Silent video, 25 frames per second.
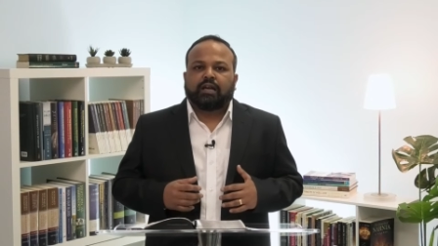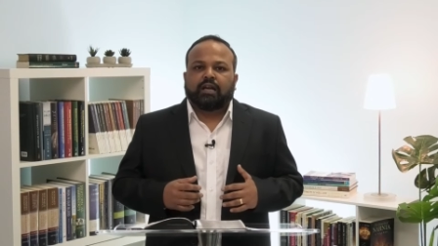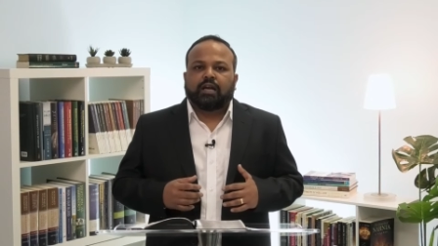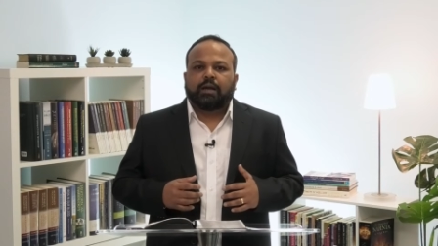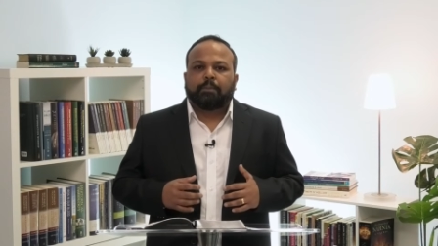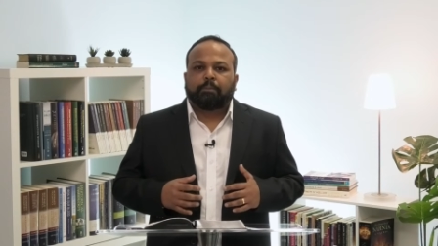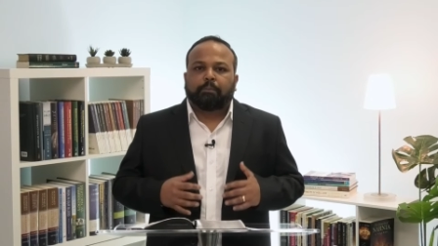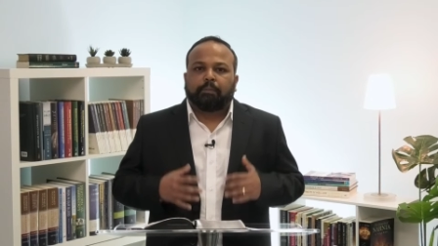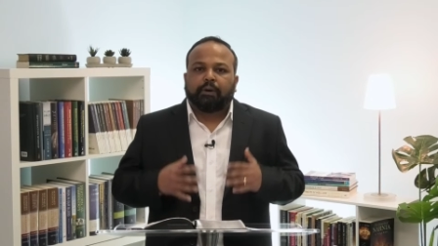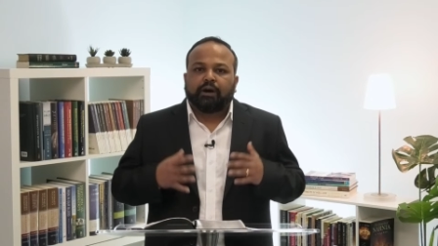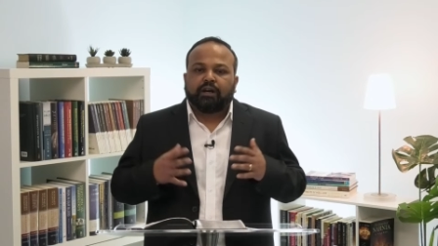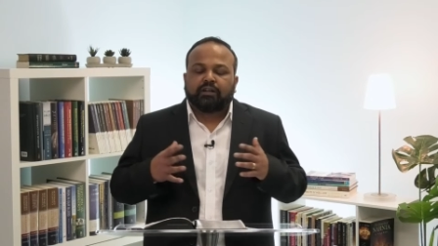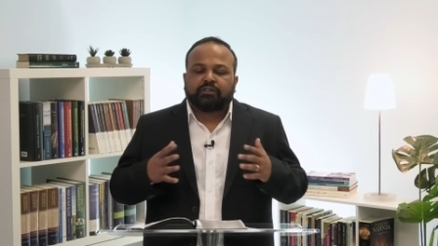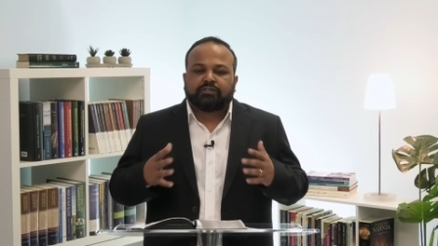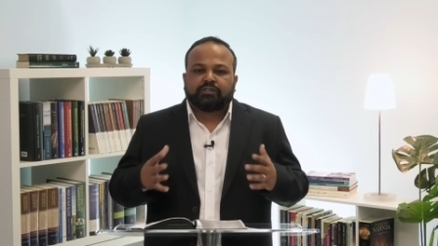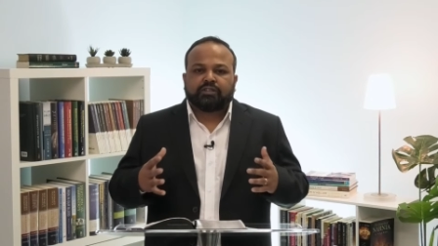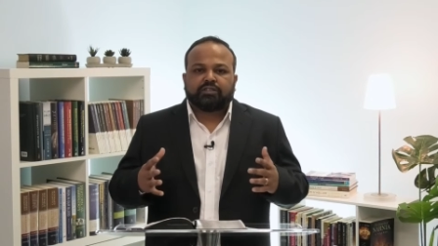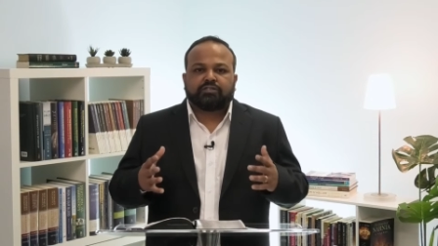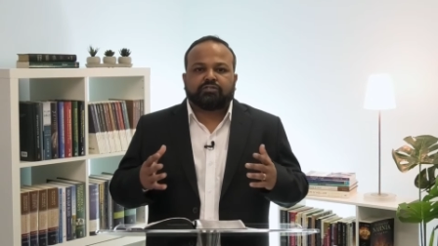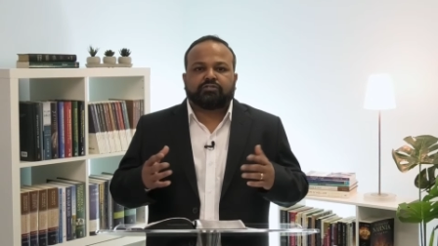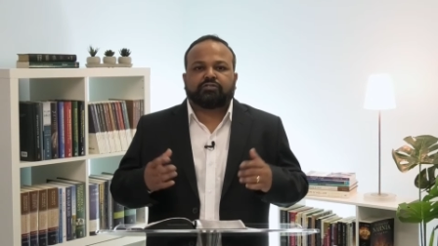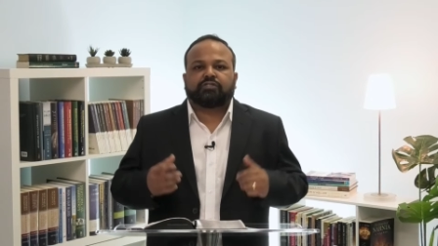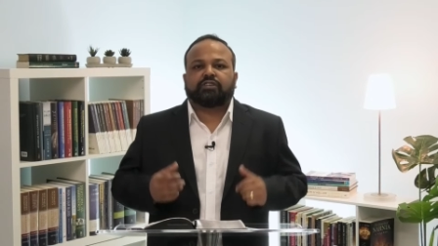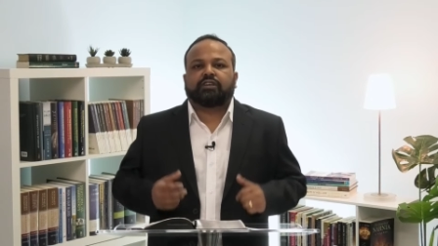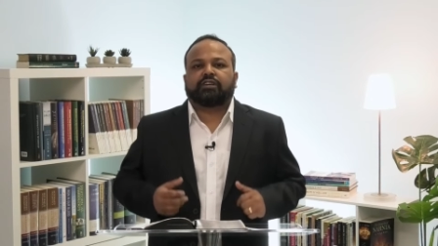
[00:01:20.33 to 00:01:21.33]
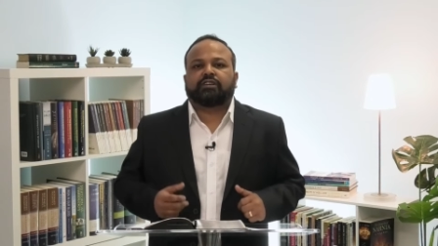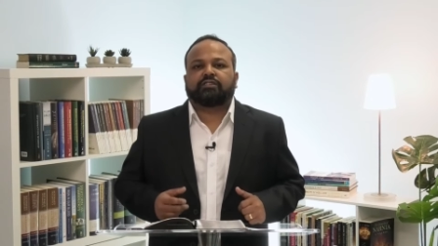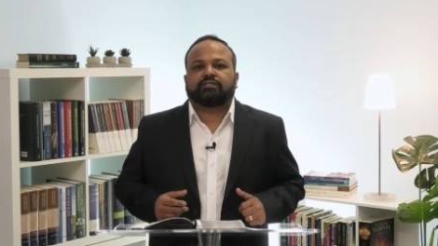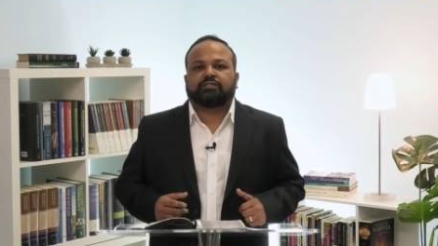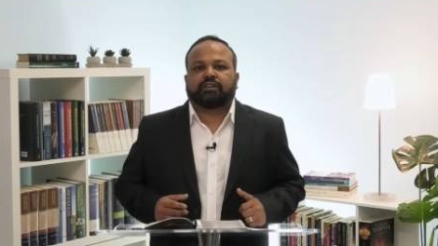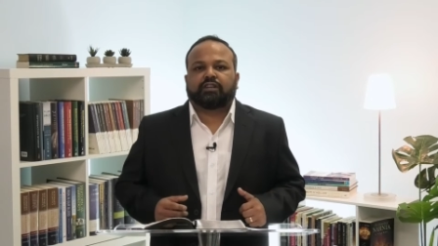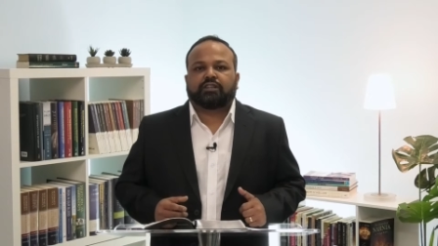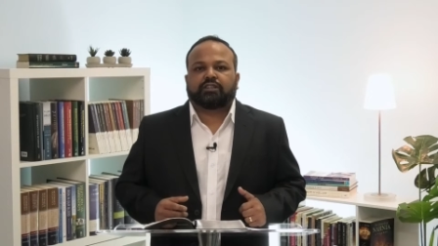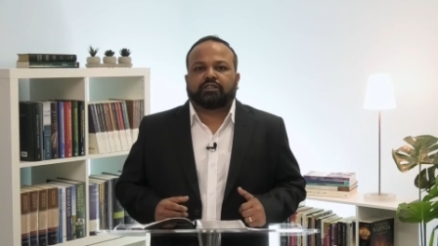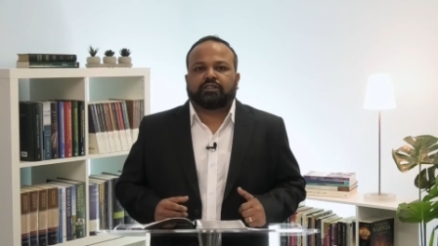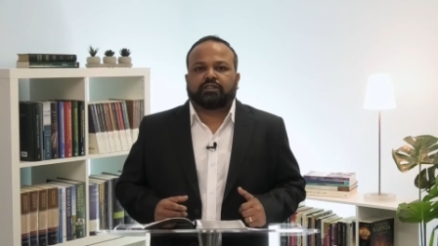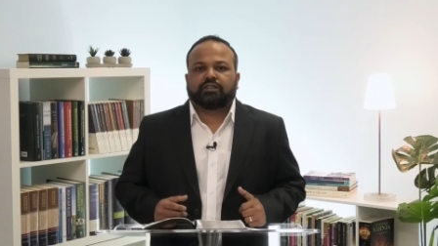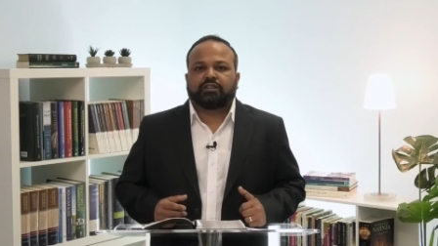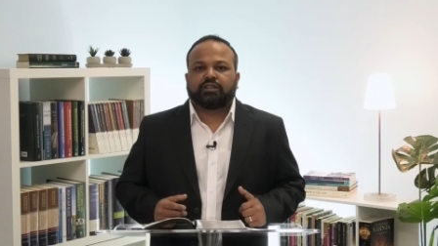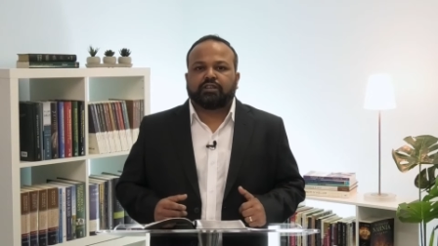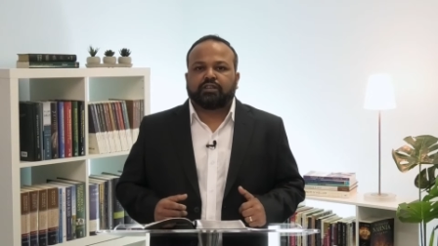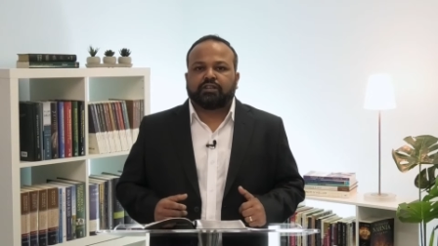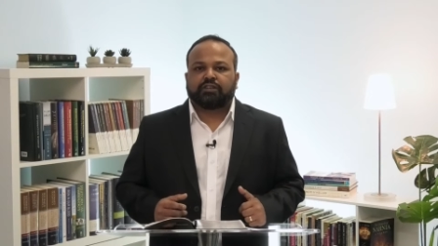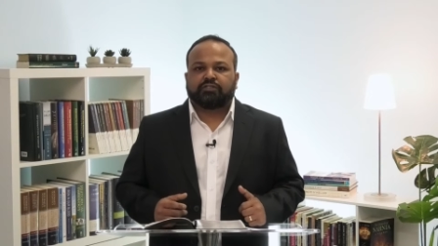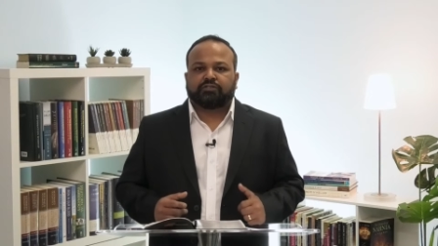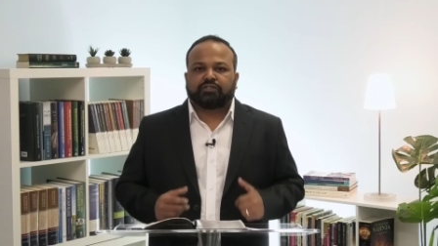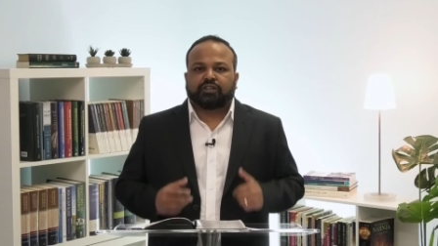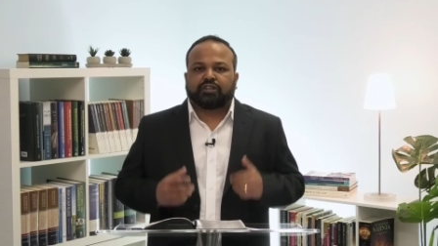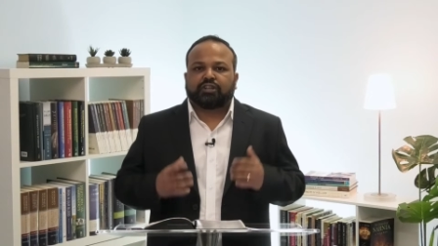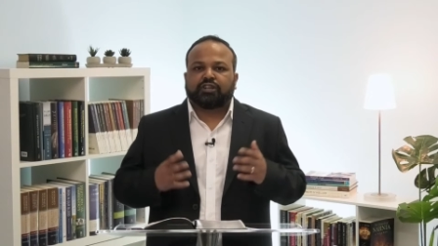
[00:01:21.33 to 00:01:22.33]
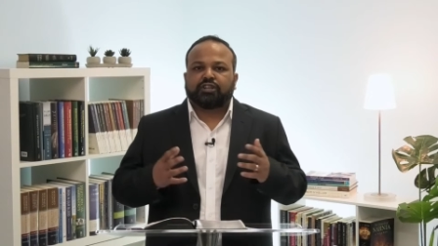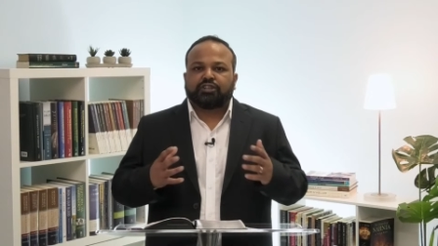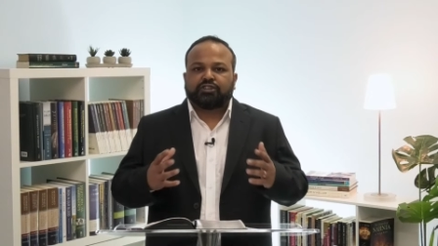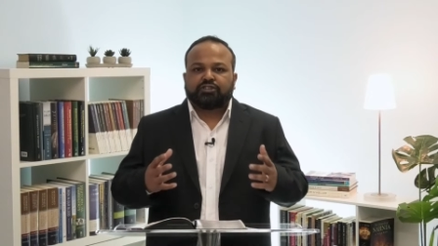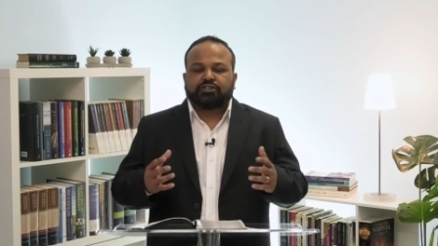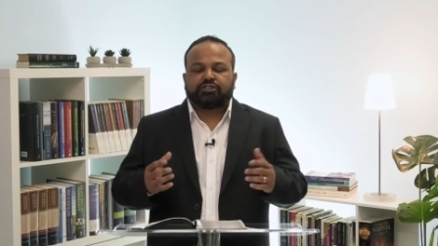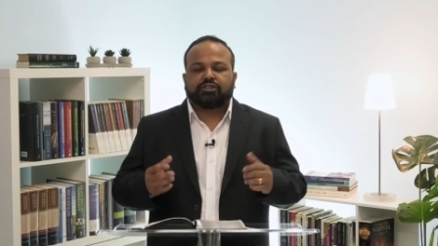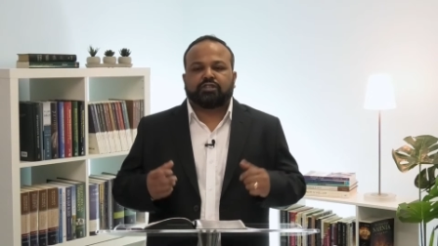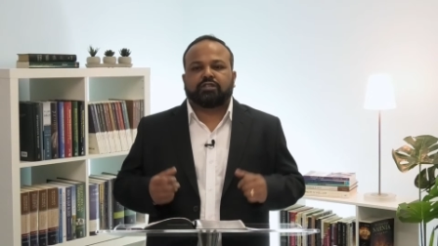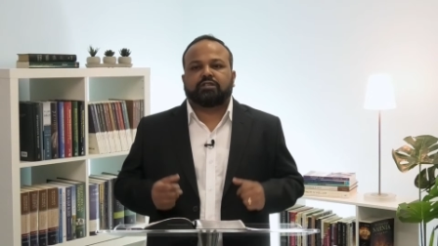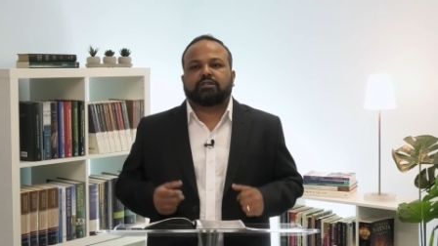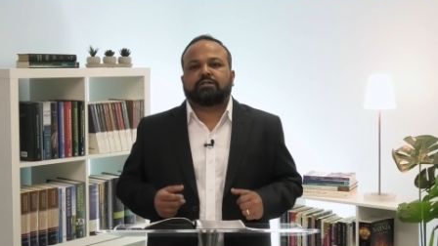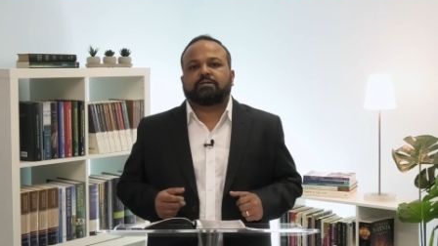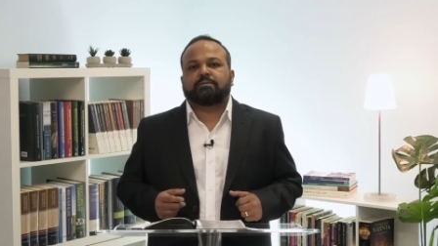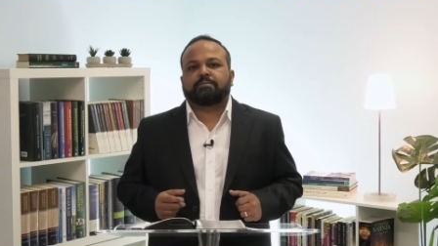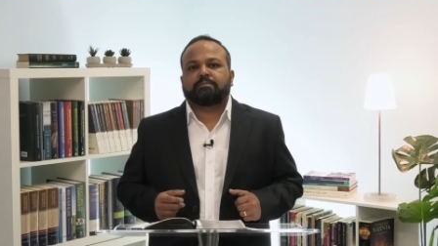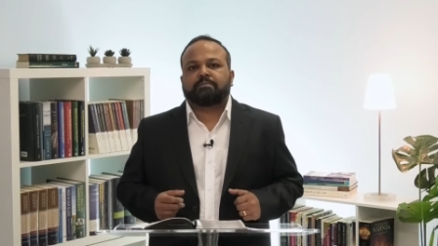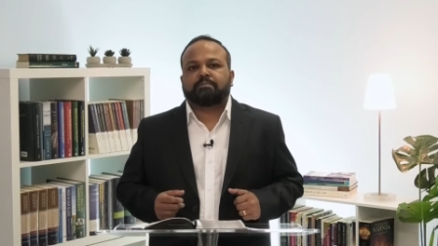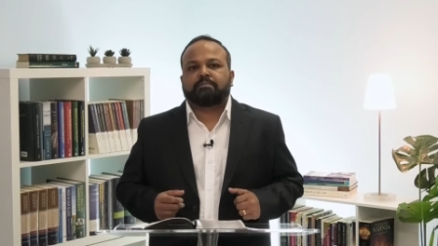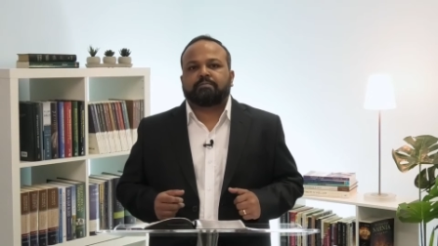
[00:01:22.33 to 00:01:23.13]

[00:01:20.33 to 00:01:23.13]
a person says that he is a Christian